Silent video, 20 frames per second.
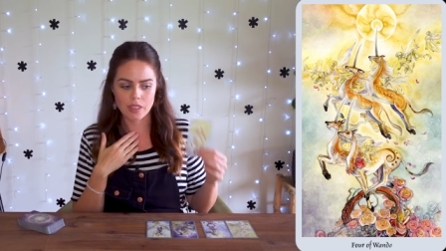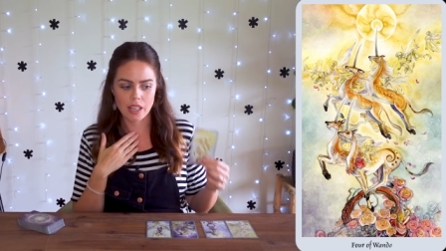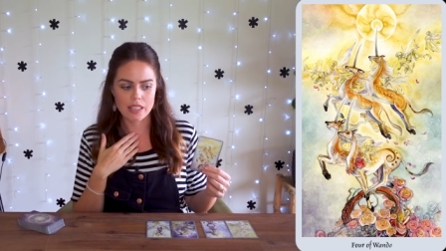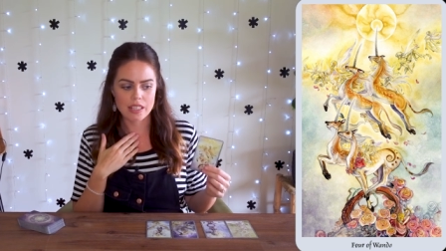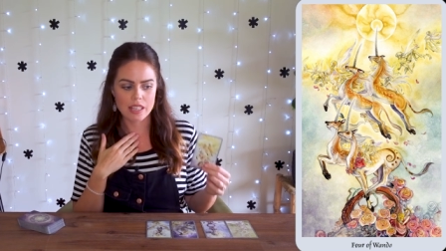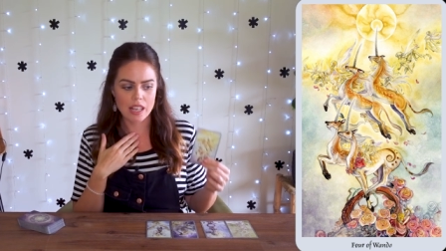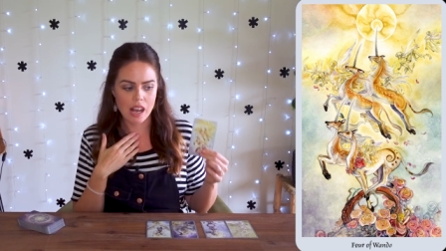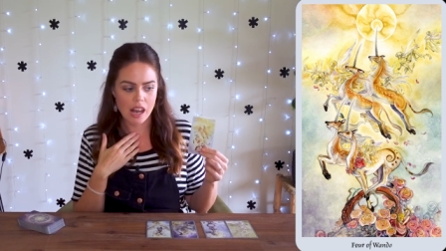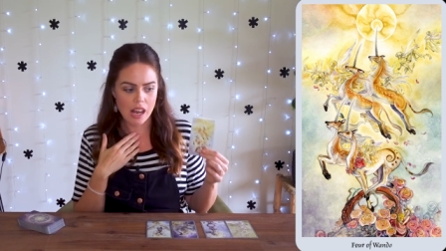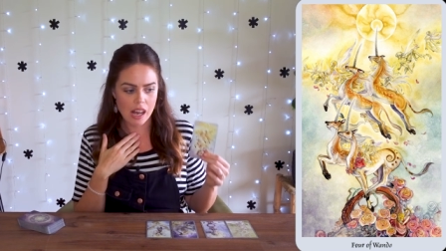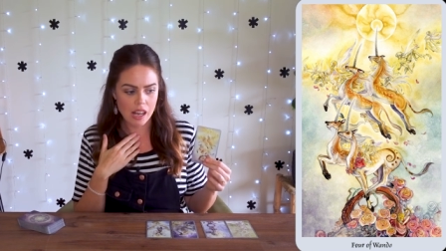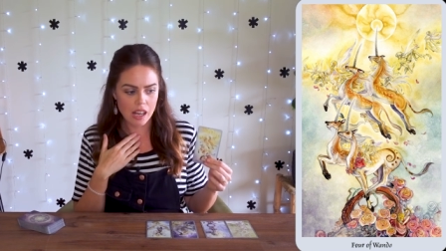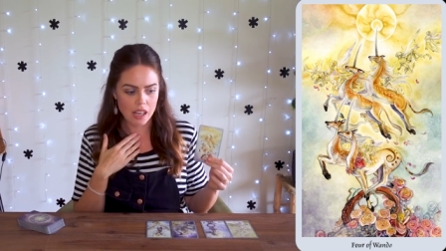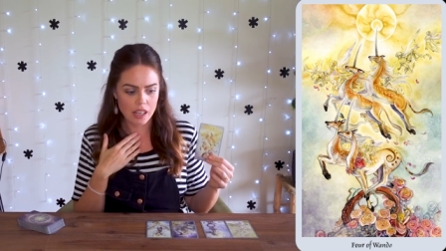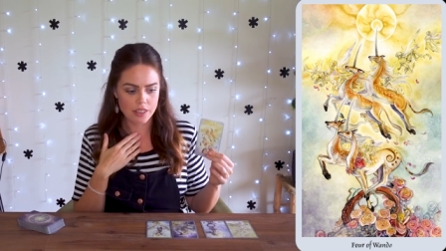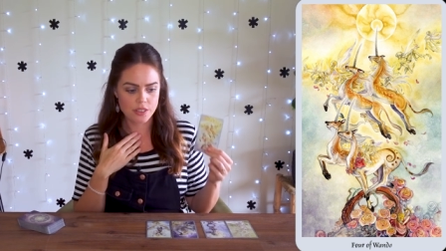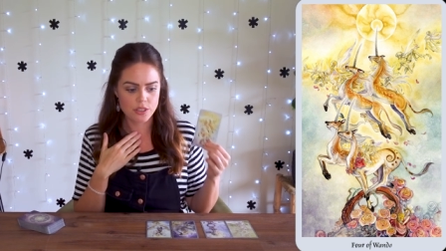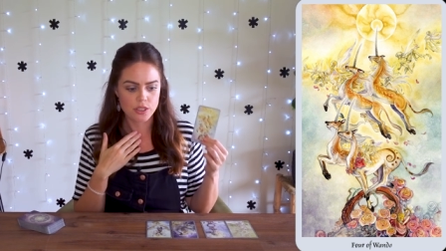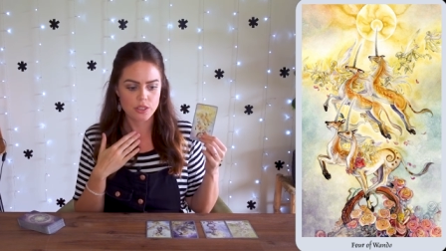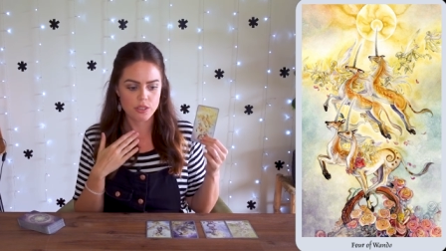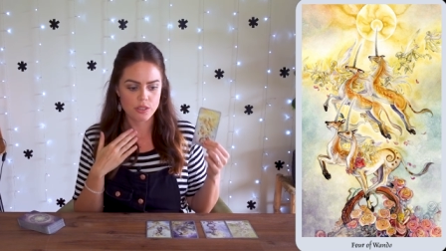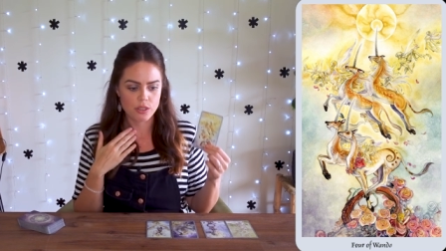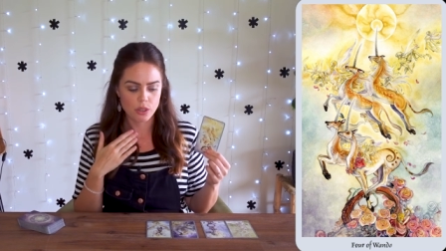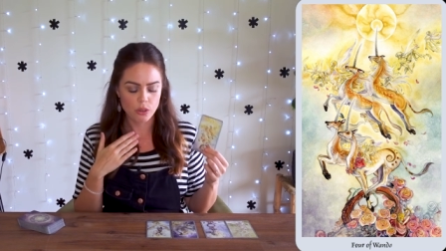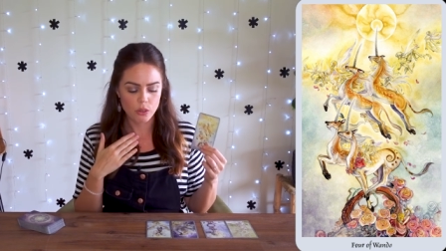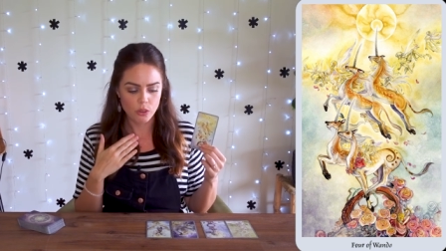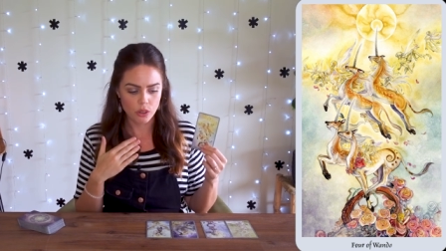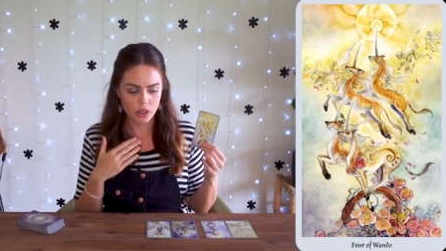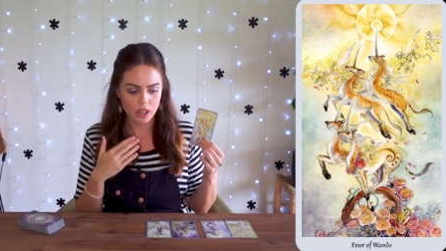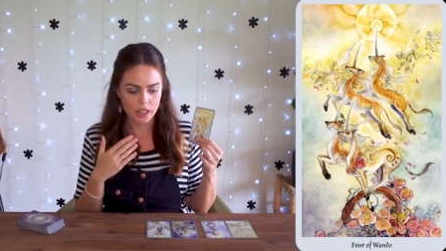it's hard to
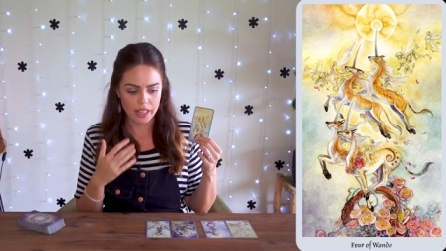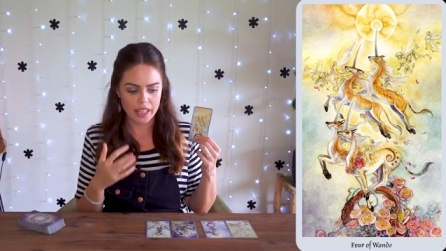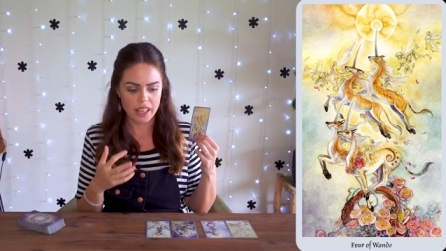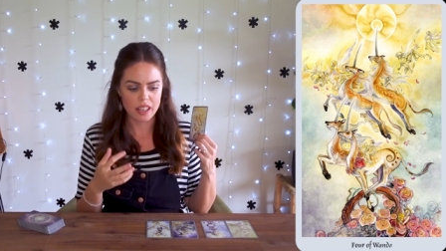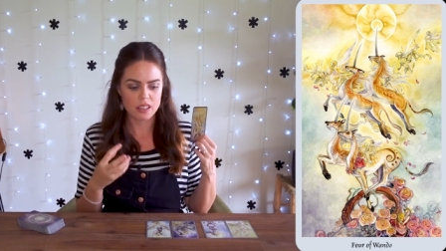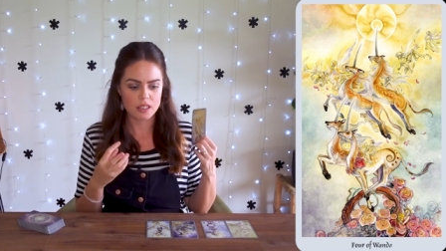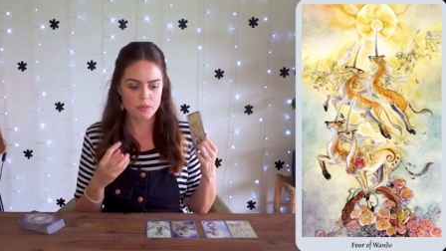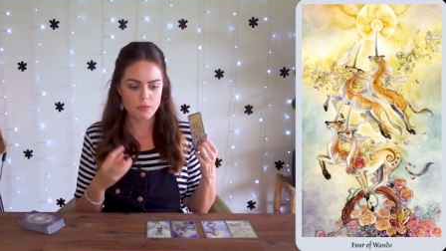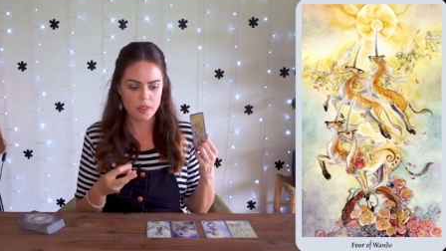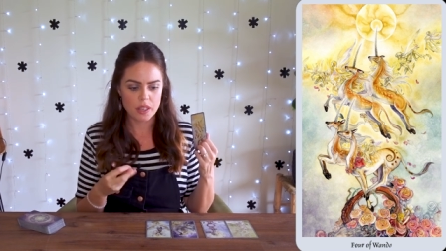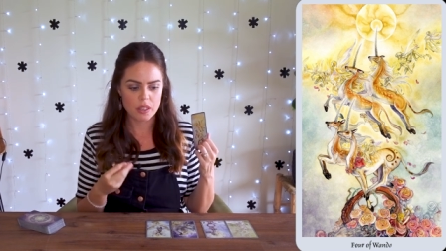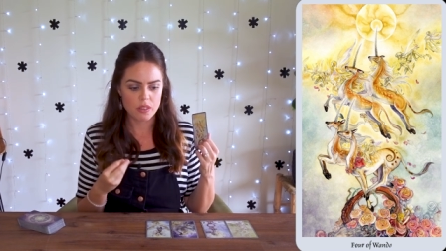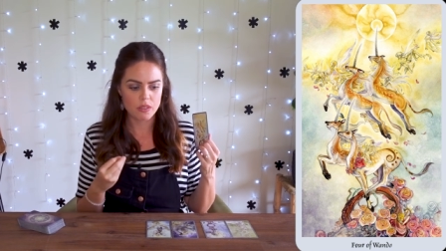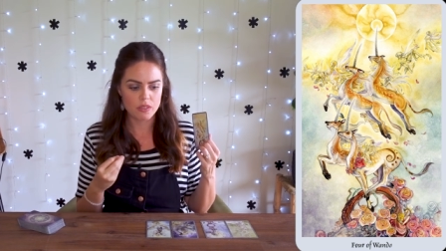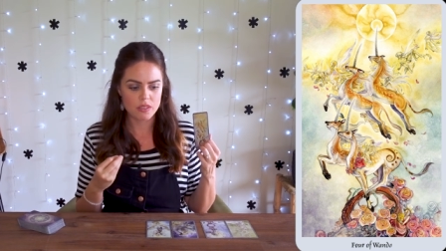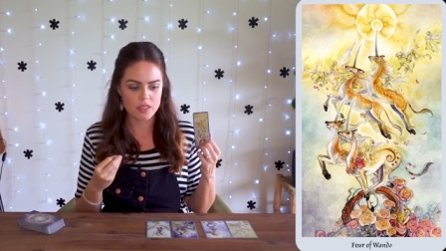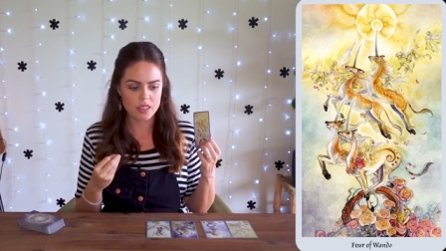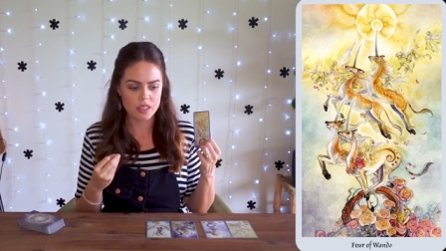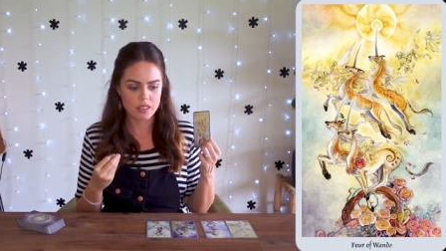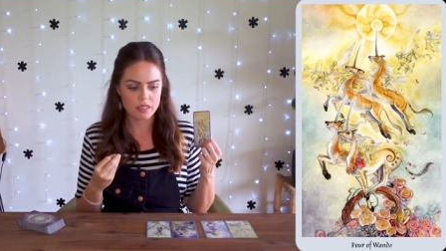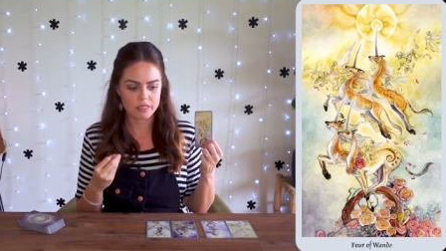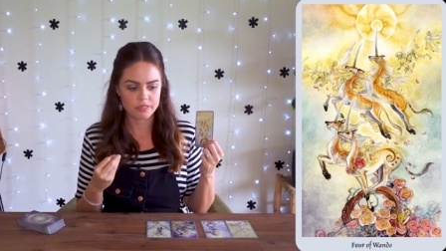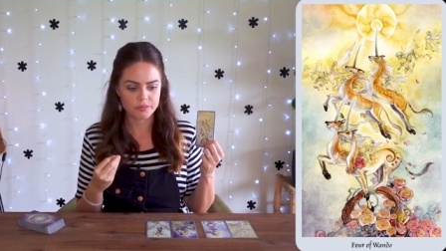talk. Like it feels